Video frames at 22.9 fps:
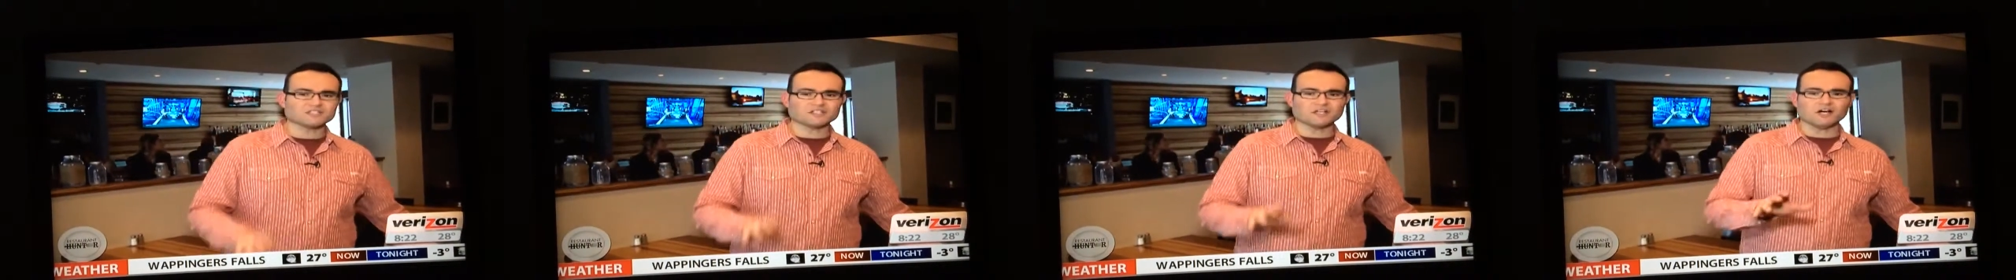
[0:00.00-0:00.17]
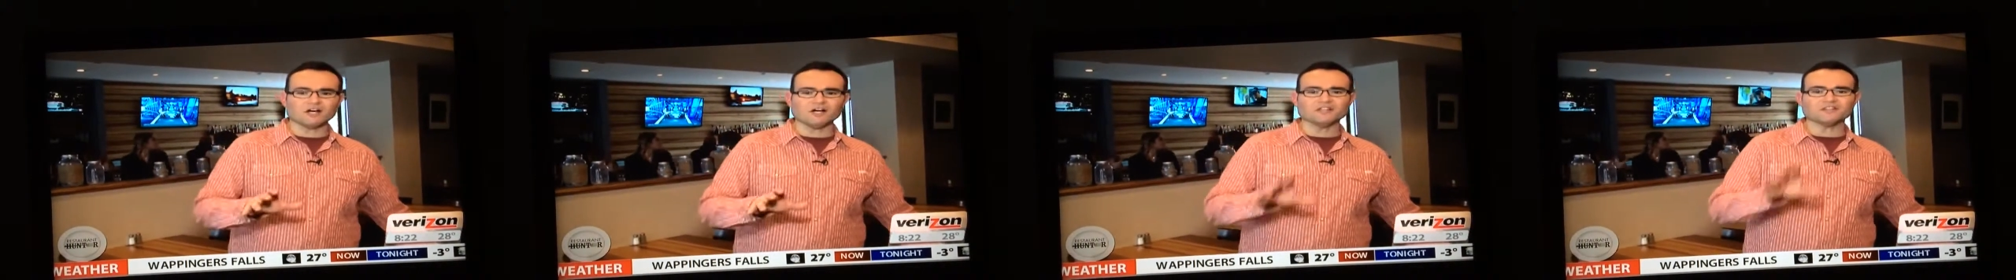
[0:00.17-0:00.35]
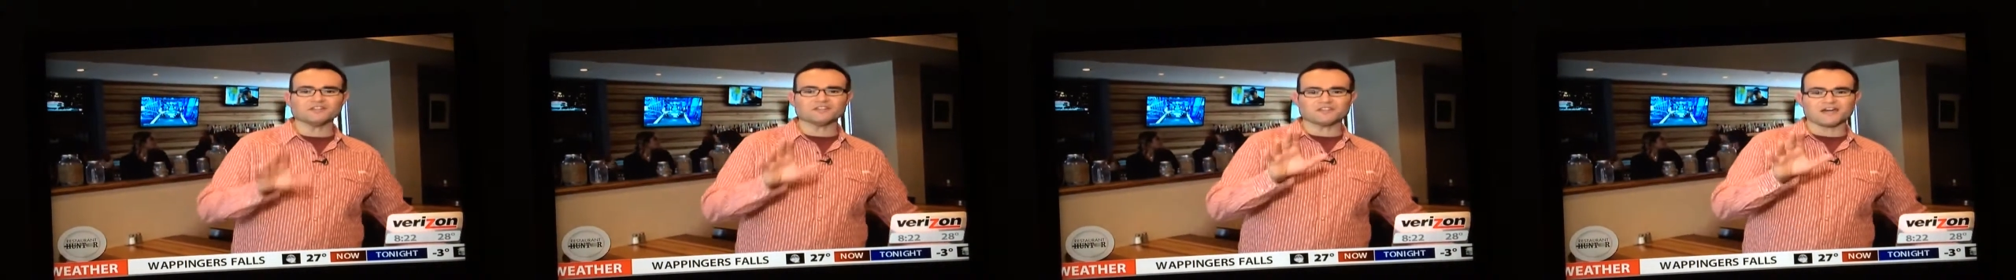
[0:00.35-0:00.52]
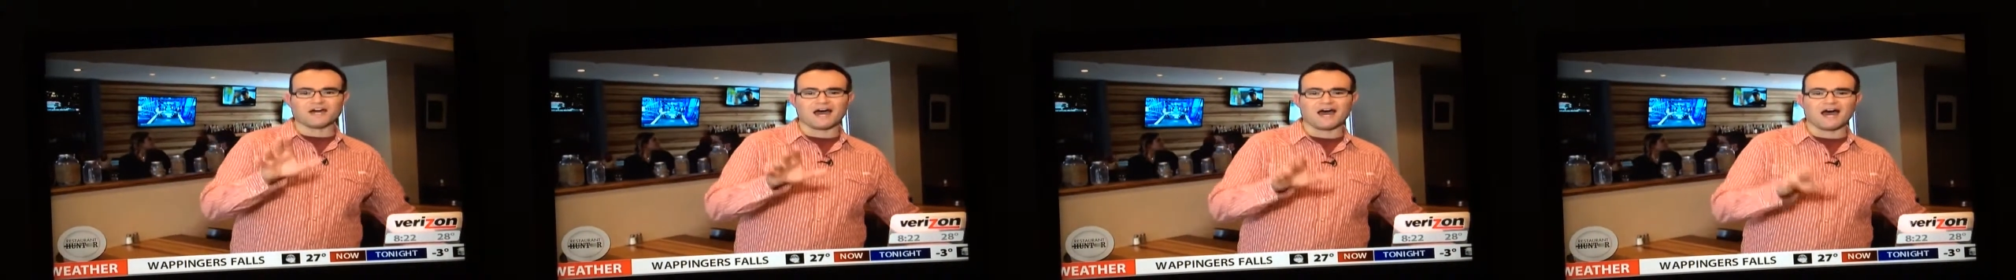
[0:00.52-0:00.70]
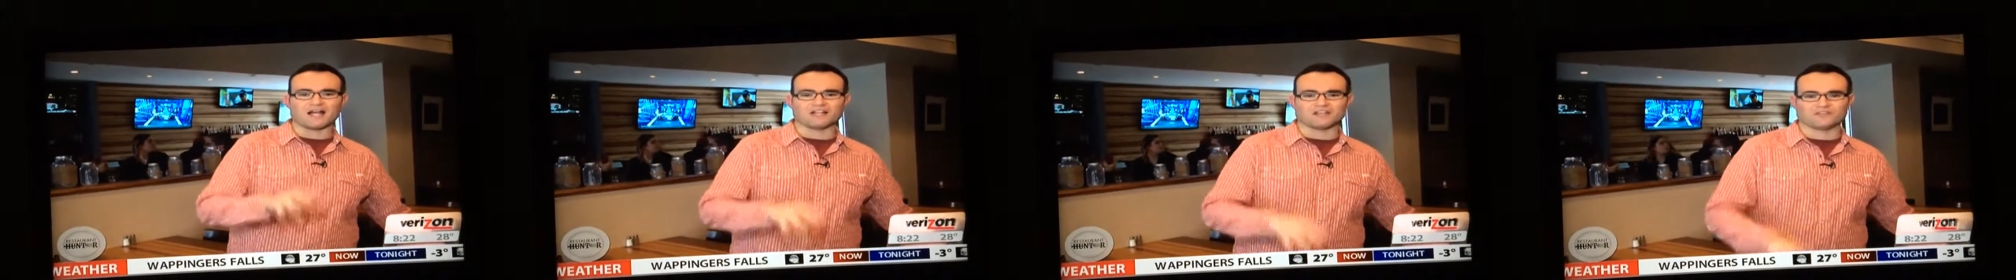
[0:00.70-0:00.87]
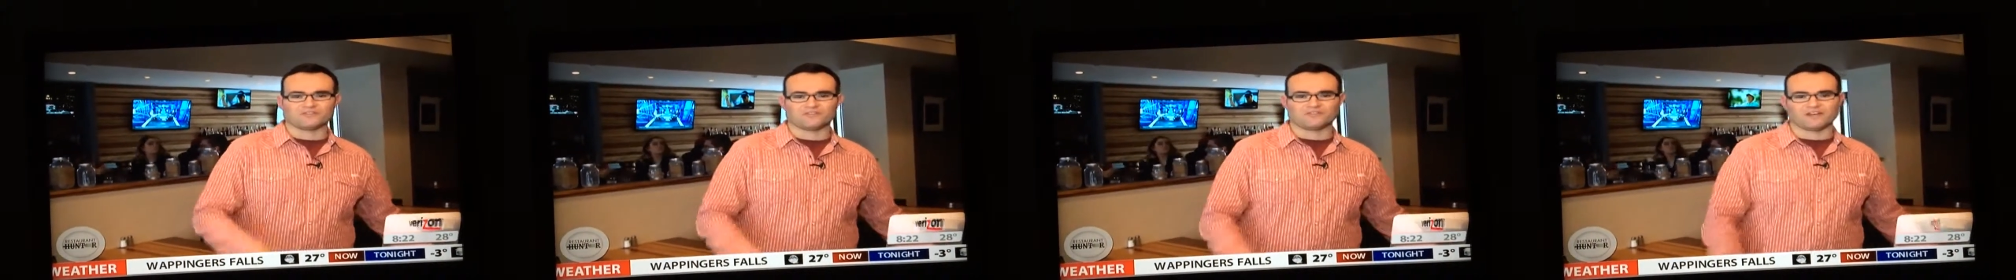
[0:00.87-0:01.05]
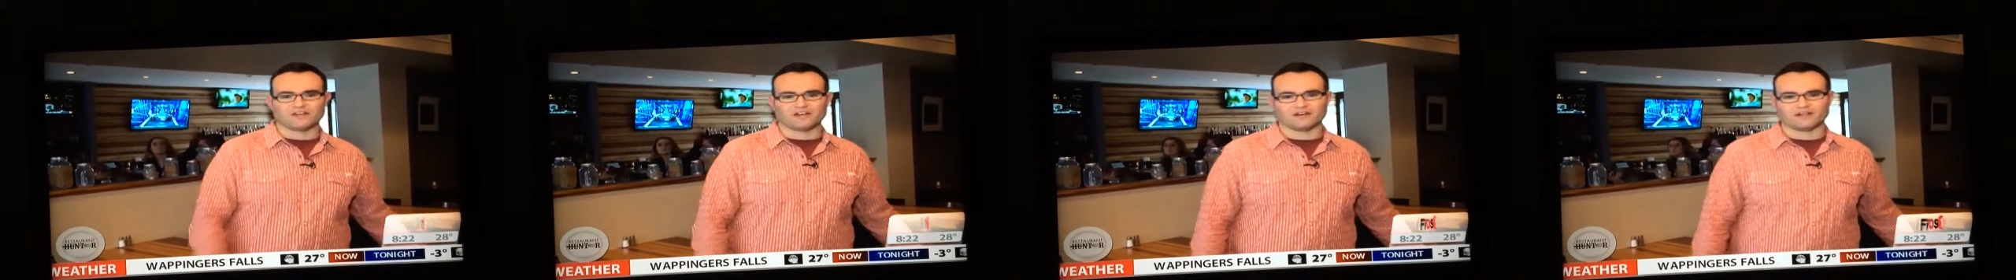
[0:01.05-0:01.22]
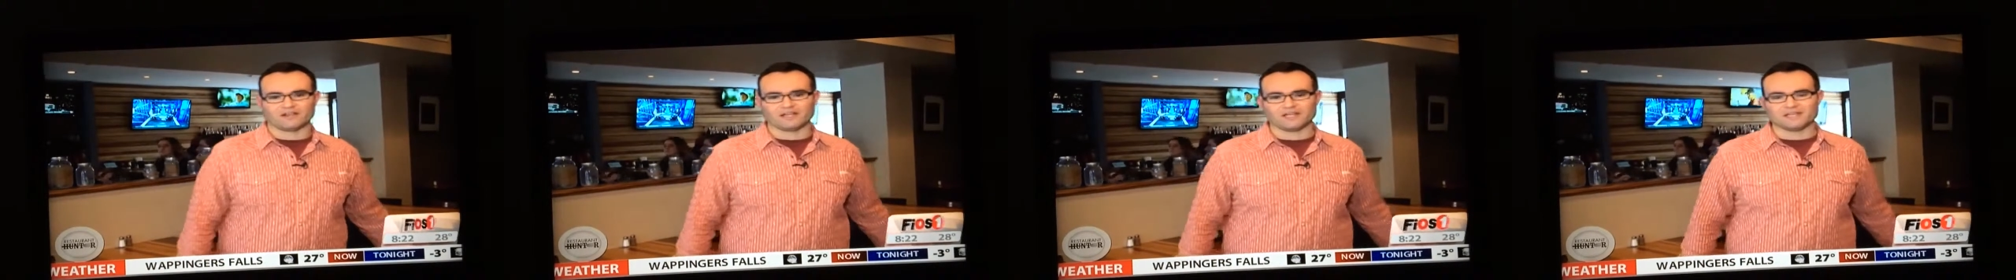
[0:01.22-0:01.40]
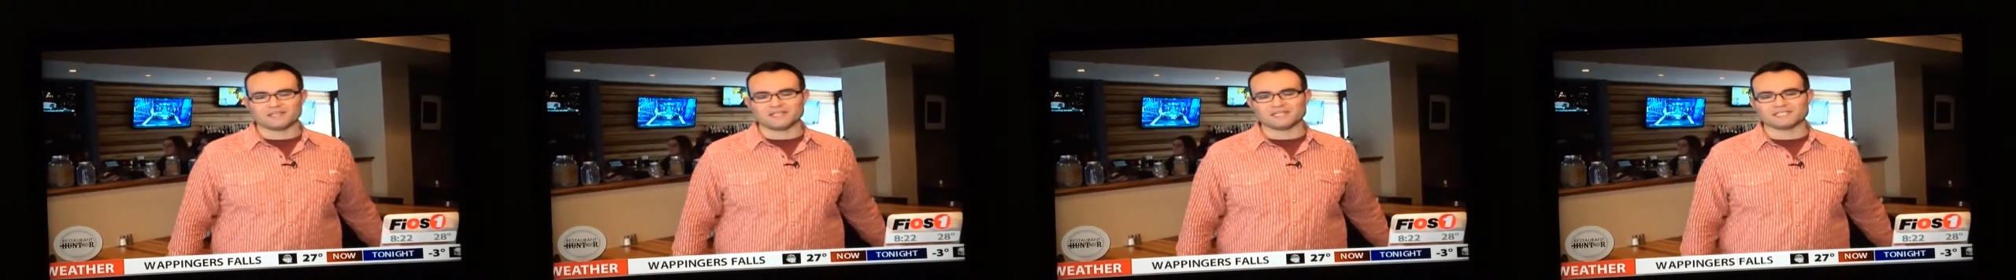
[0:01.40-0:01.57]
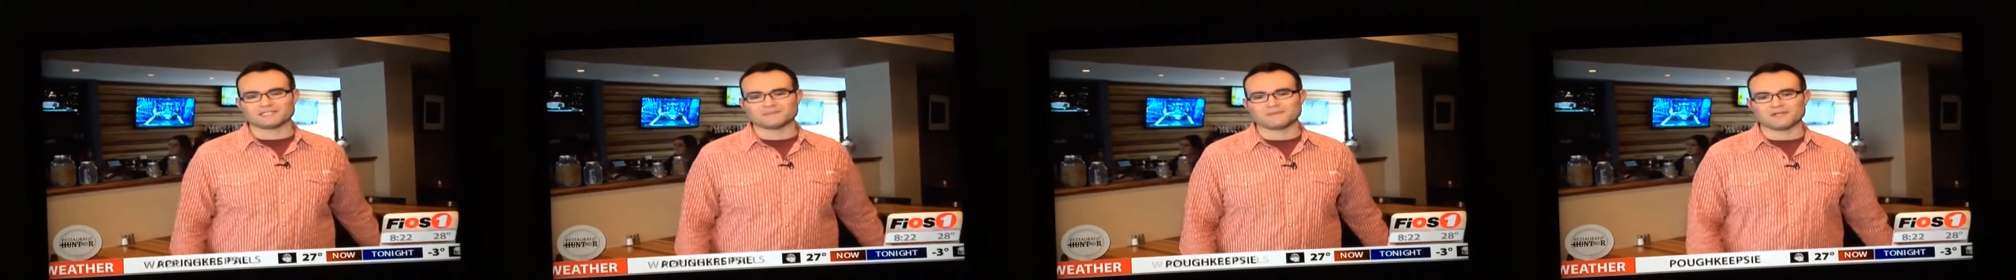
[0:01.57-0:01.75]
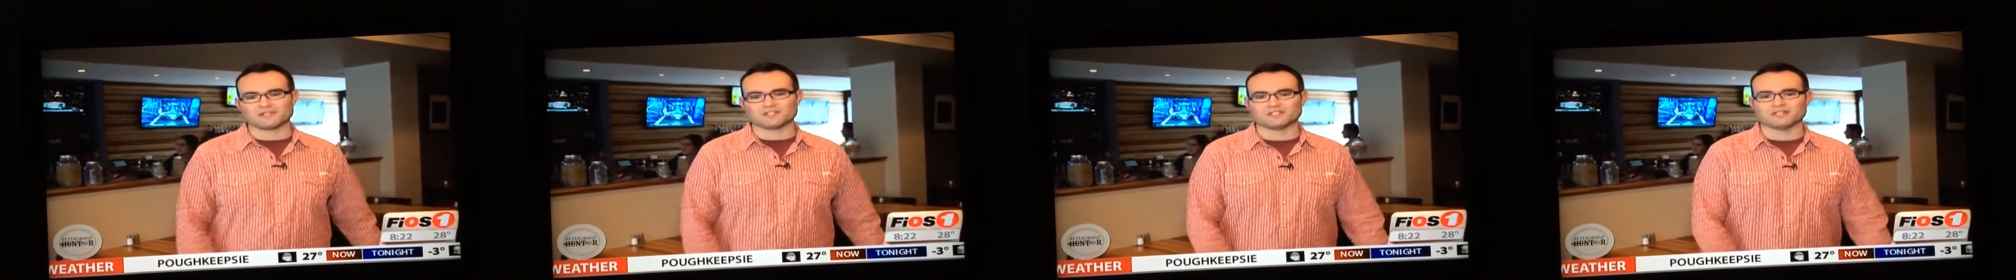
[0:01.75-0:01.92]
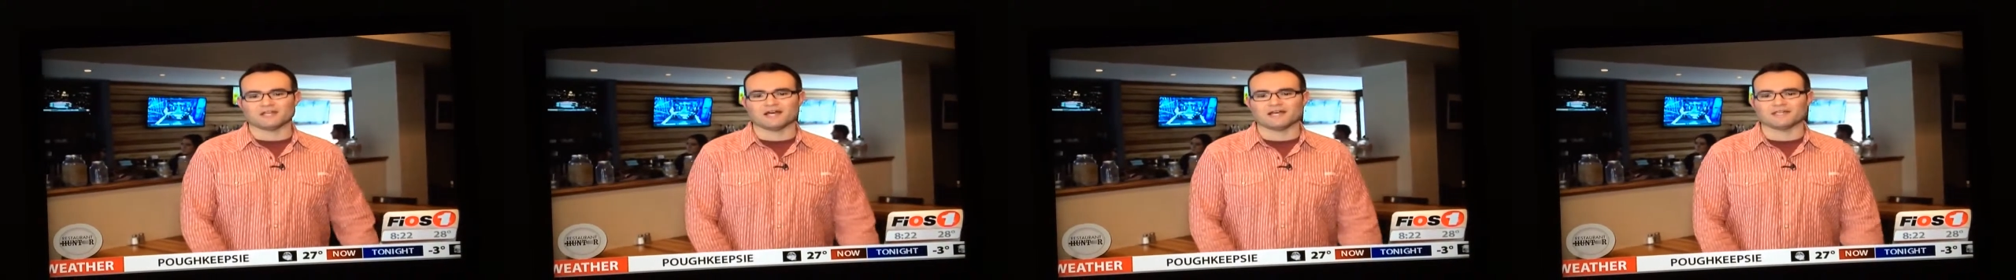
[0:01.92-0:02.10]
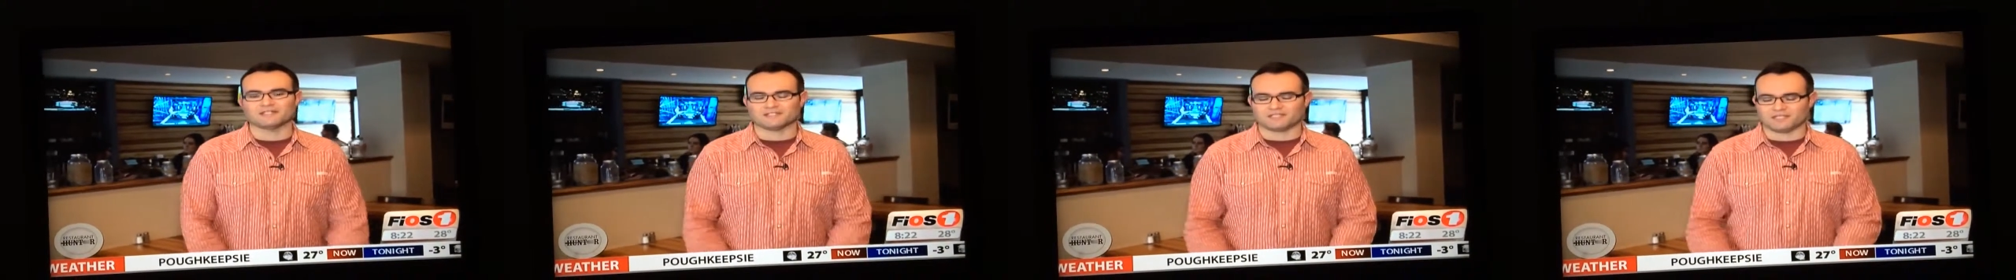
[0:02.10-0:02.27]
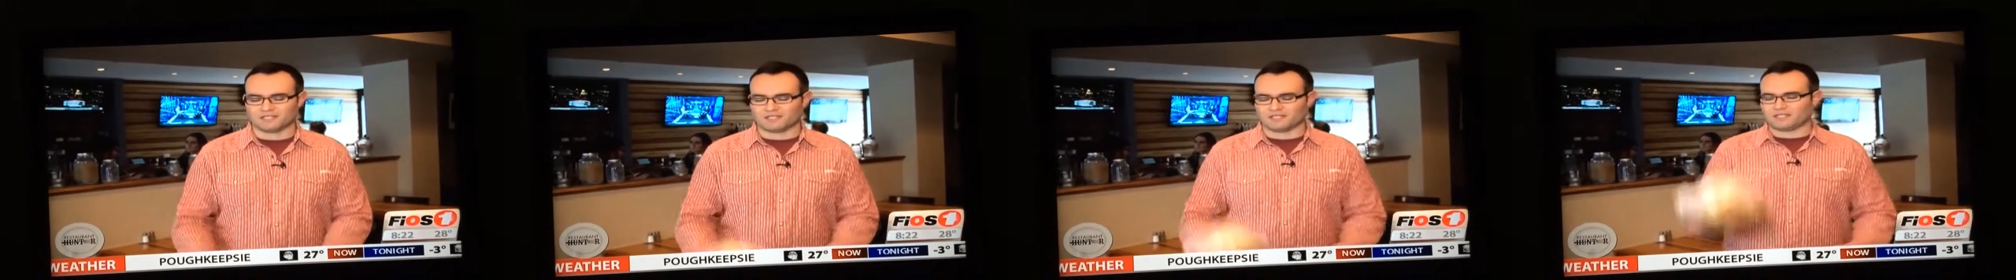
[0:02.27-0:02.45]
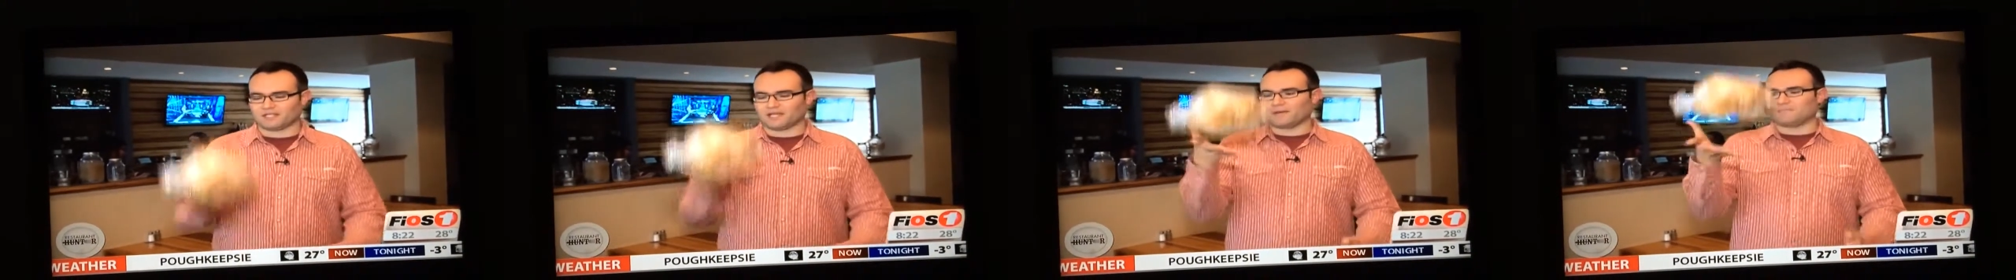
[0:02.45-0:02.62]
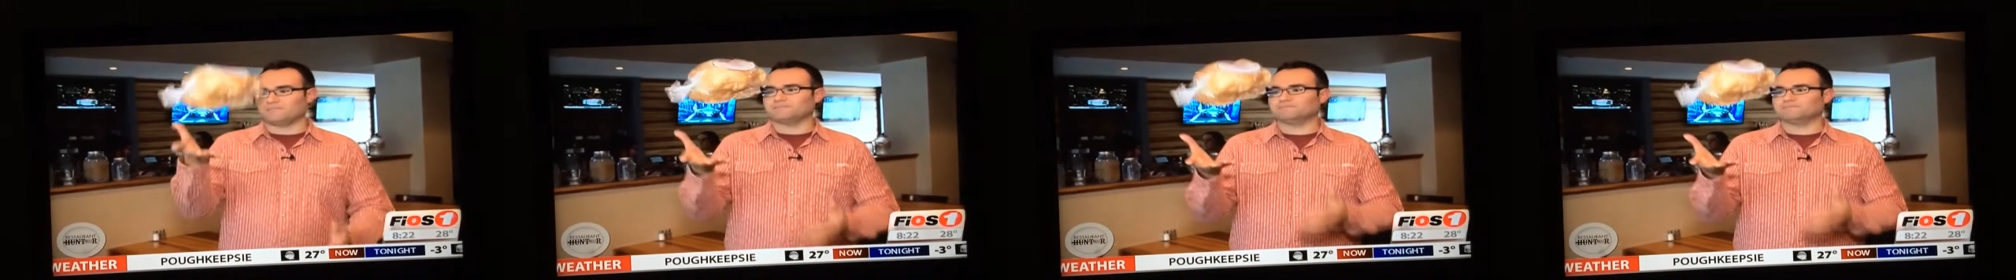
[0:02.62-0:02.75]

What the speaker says: It's called the Challah Ferry, and they specialize in,